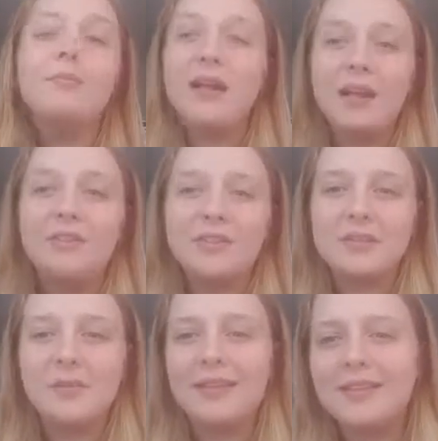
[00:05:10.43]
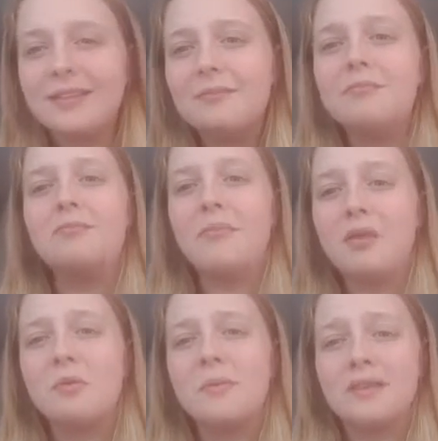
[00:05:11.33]
my life is a mess.
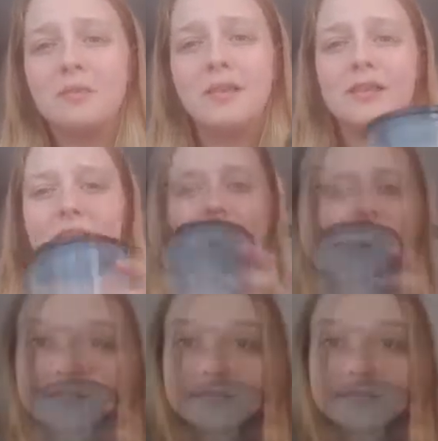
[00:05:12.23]
My room is a mess.